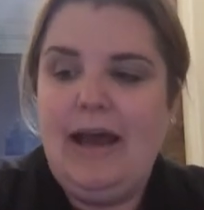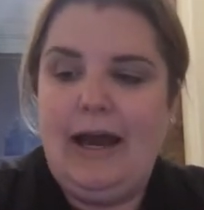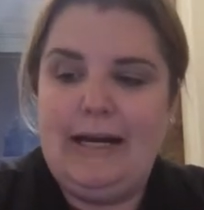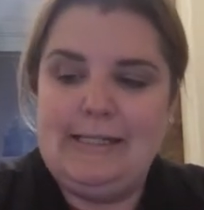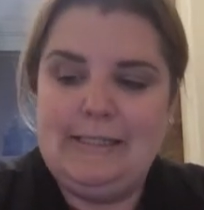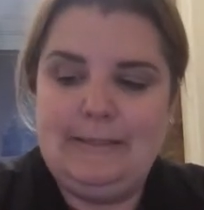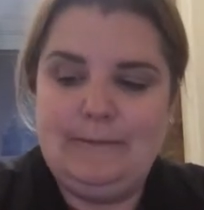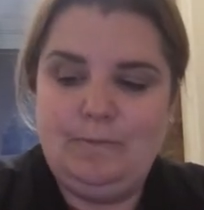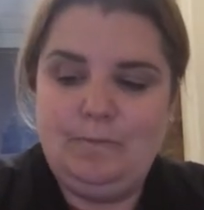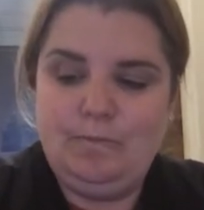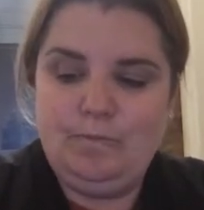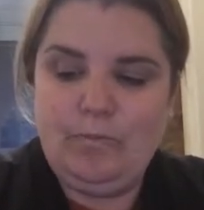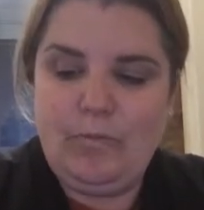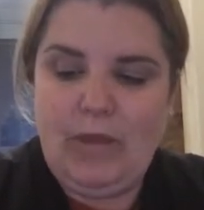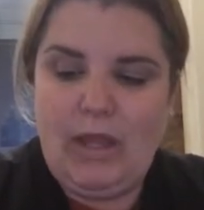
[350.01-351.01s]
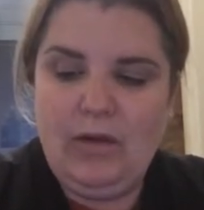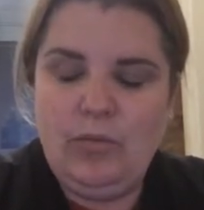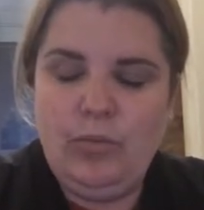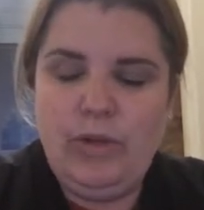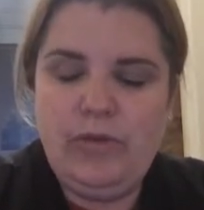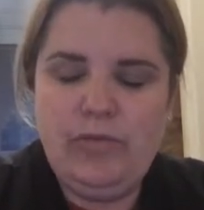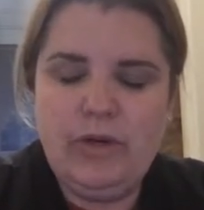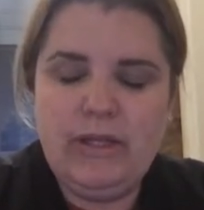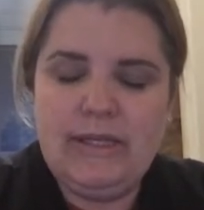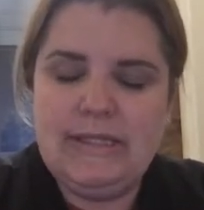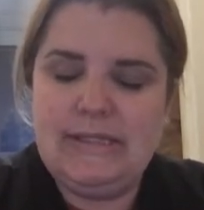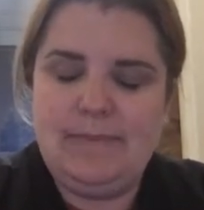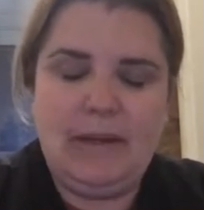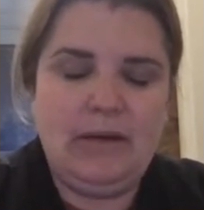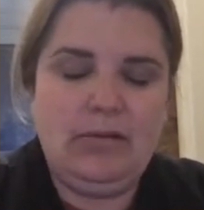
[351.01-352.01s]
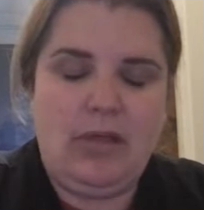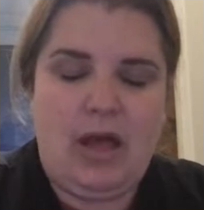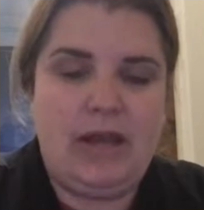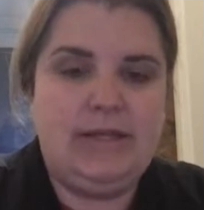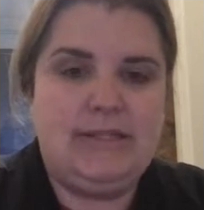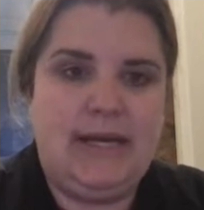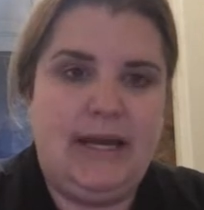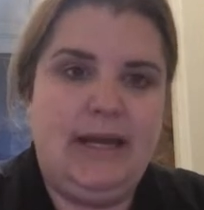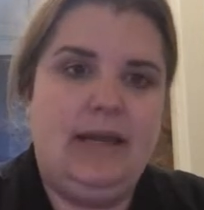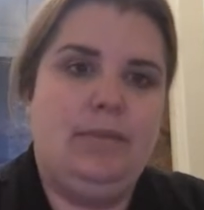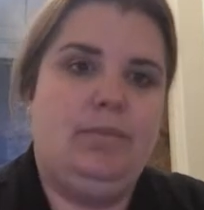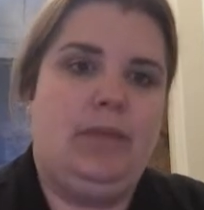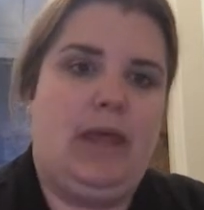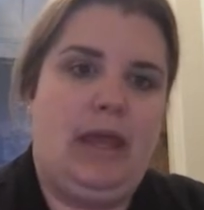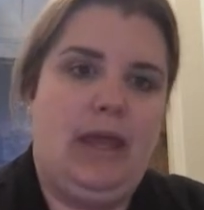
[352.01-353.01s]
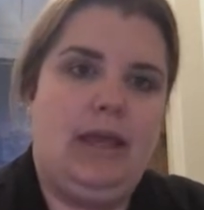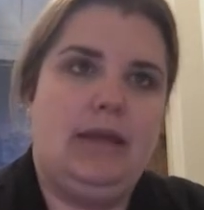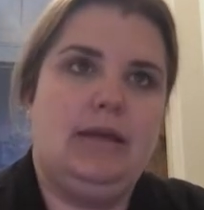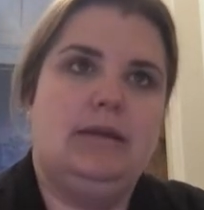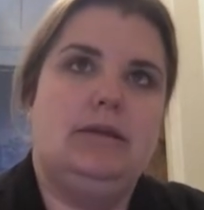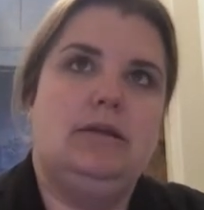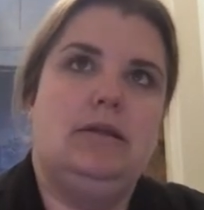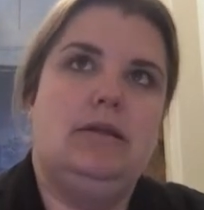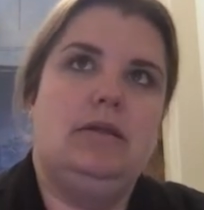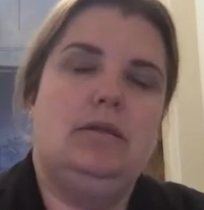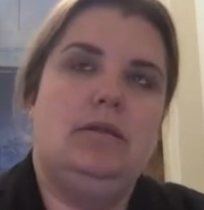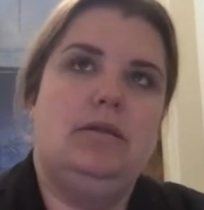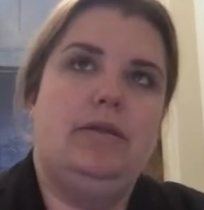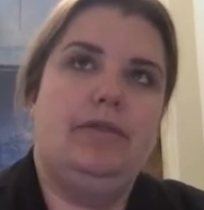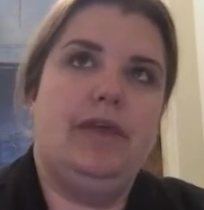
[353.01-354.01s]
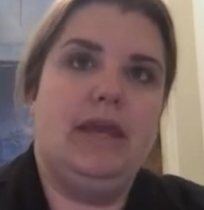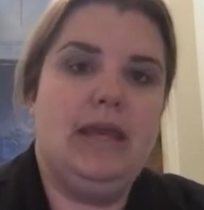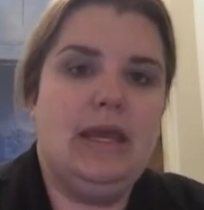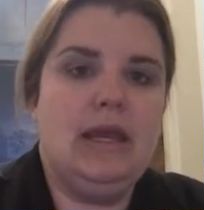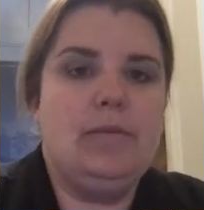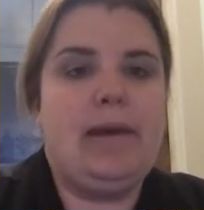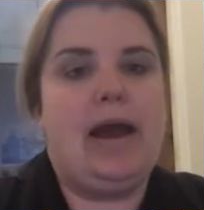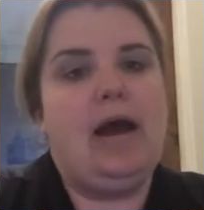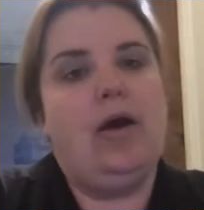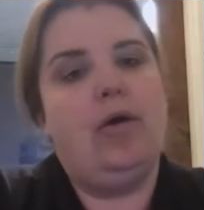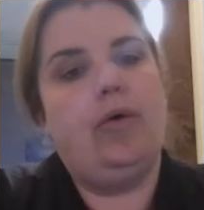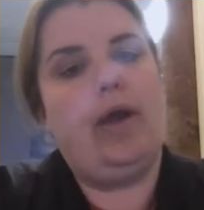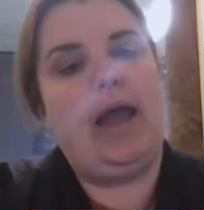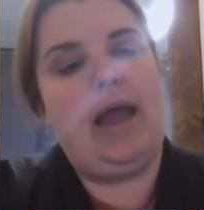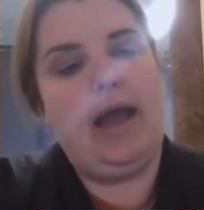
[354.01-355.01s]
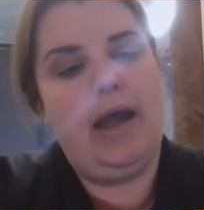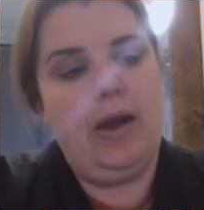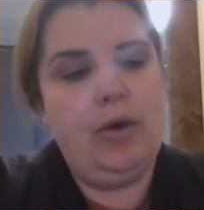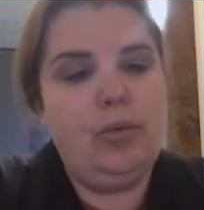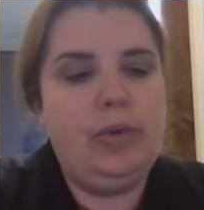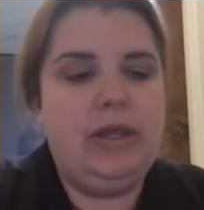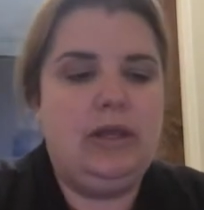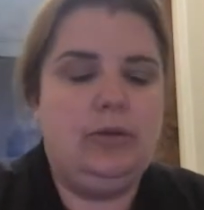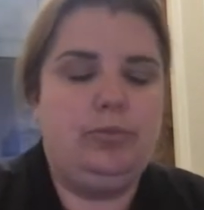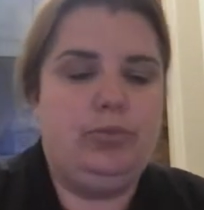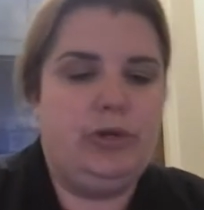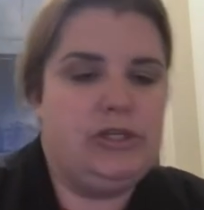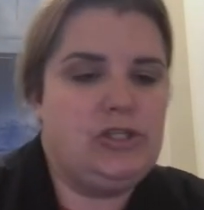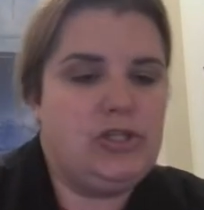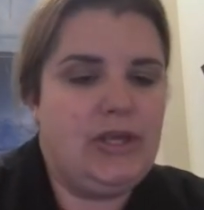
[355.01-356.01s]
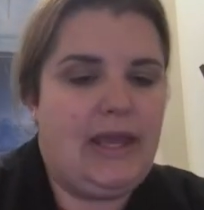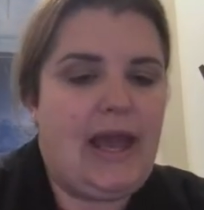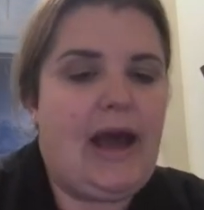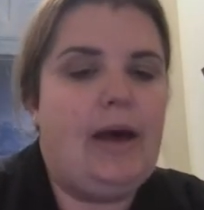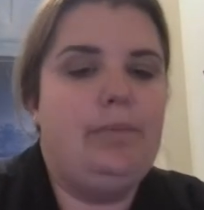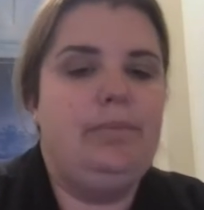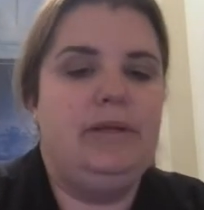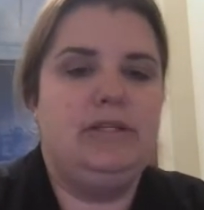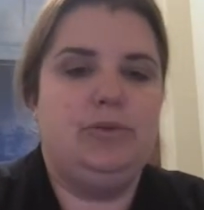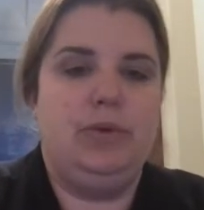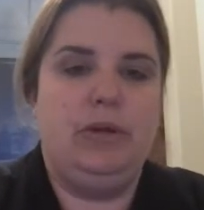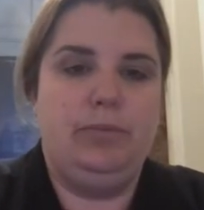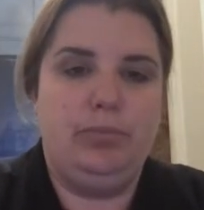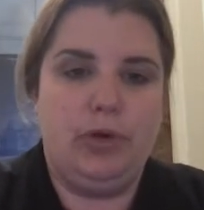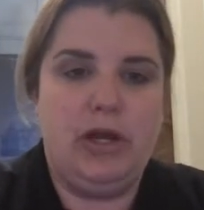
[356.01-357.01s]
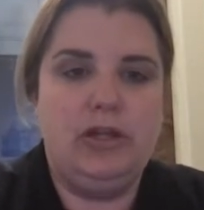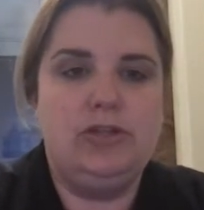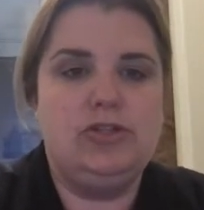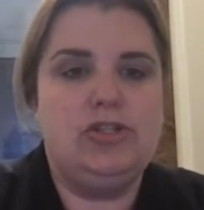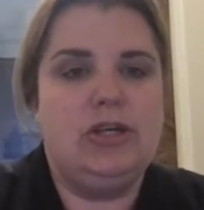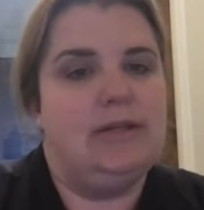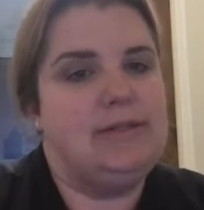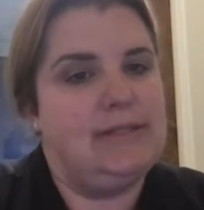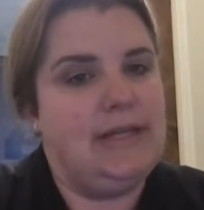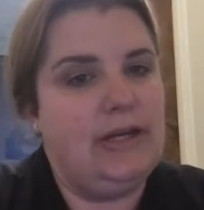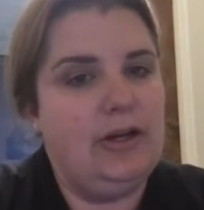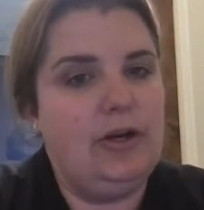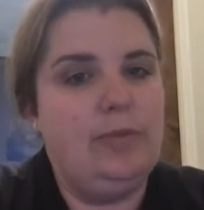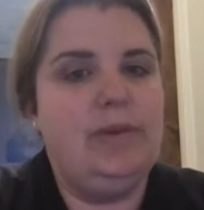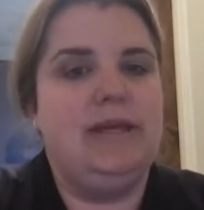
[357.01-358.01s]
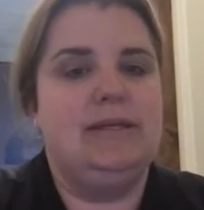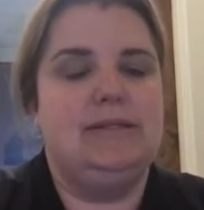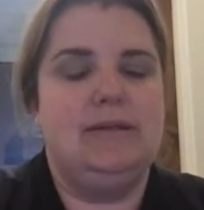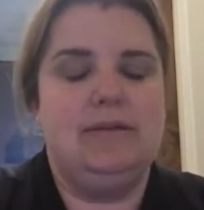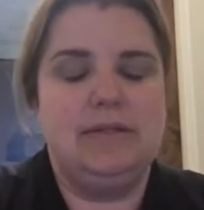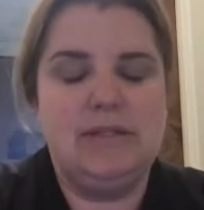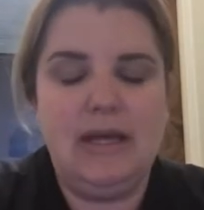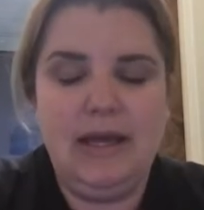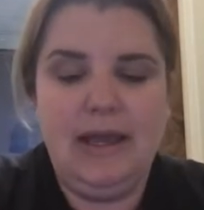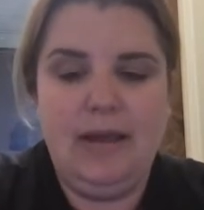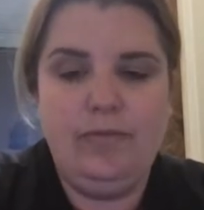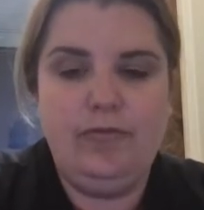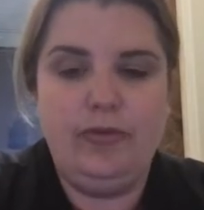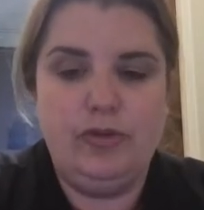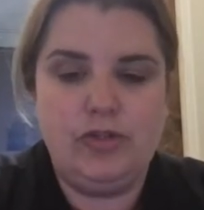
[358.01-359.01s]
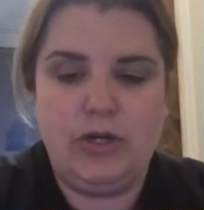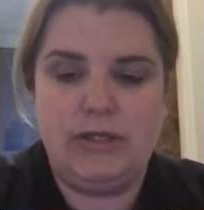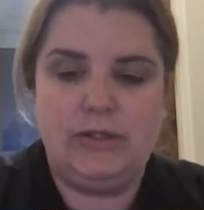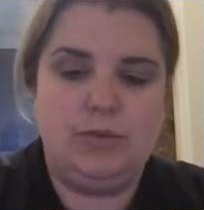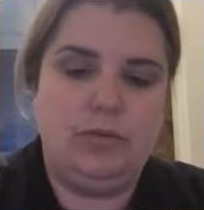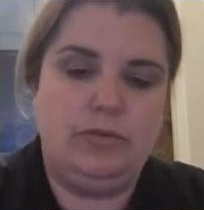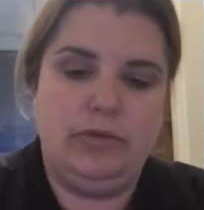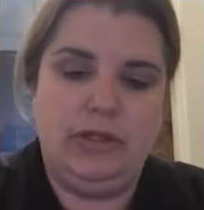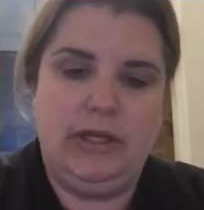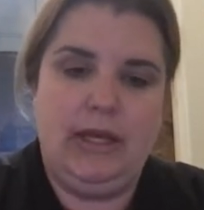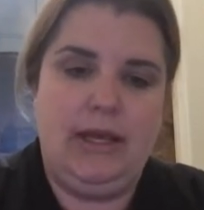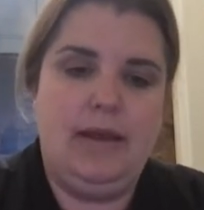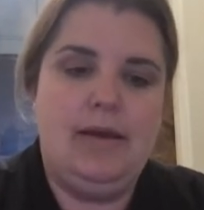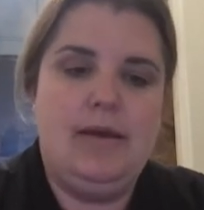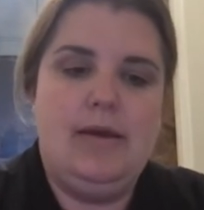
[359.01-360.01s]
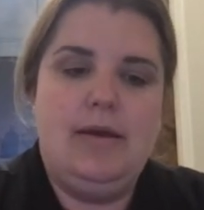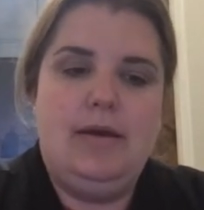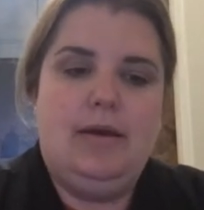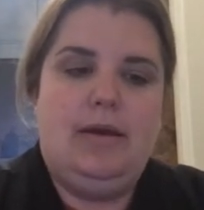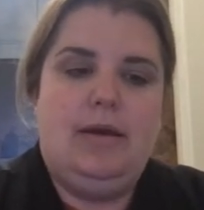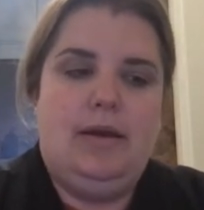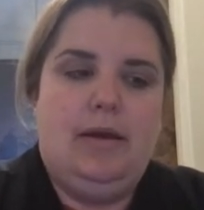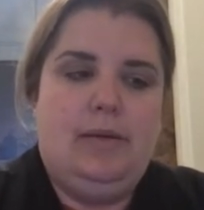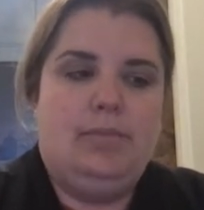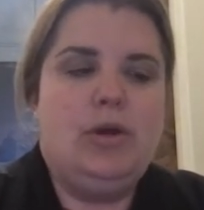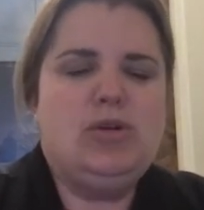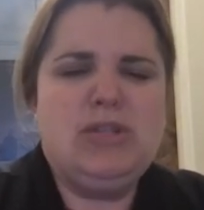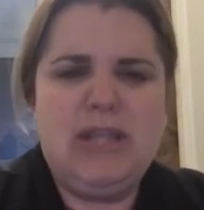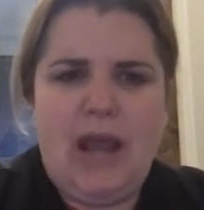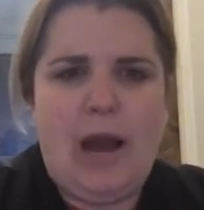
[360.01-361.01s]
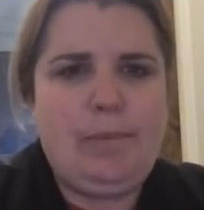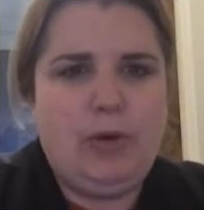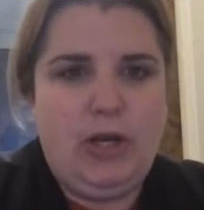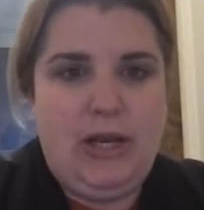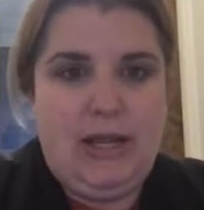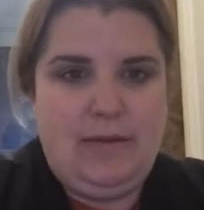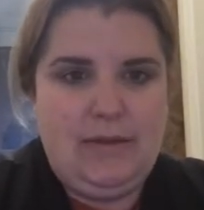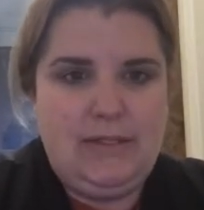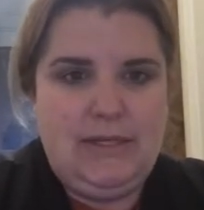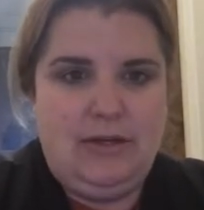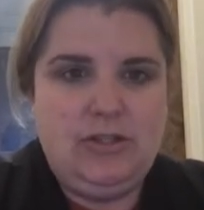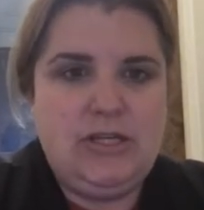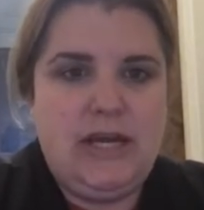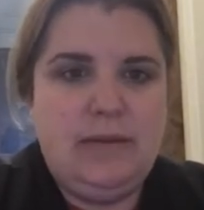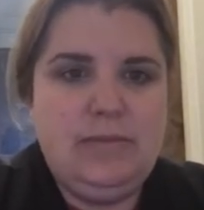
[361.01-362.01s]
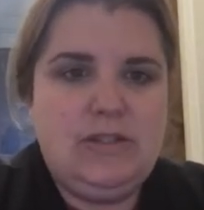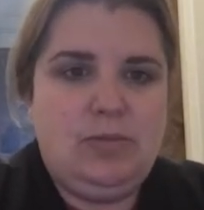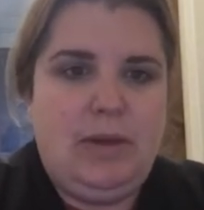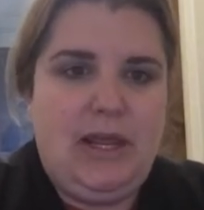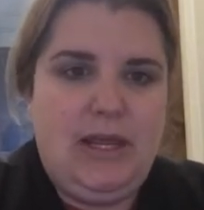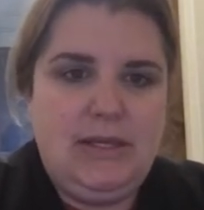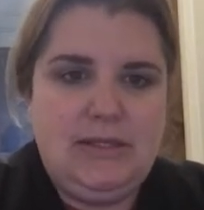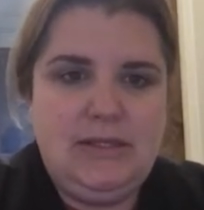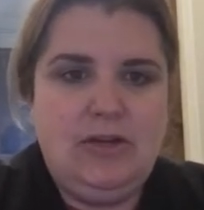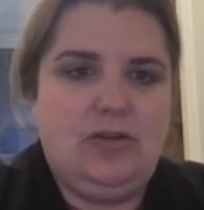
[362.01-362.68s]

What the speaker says: And we really spent a lot of time thinking about how we could bridge the gap between brunch and dinner, because at the time food trucks were really mostly operating in the dinner time space,